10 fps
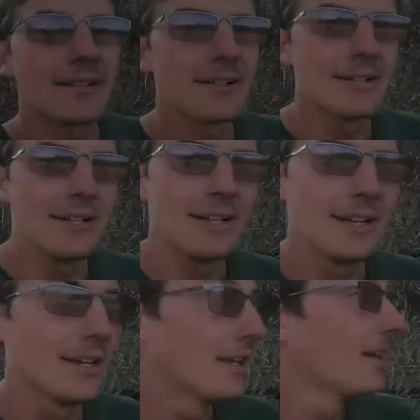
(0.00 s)
here
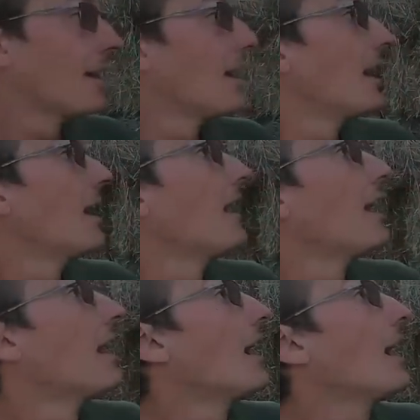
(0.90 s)

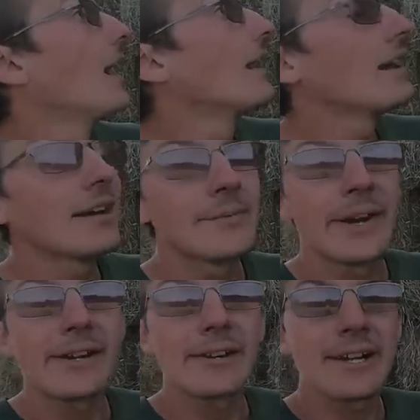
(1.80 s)
and uh,
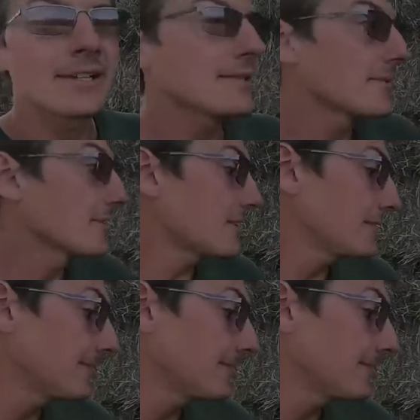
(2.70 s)
admire our handiwork.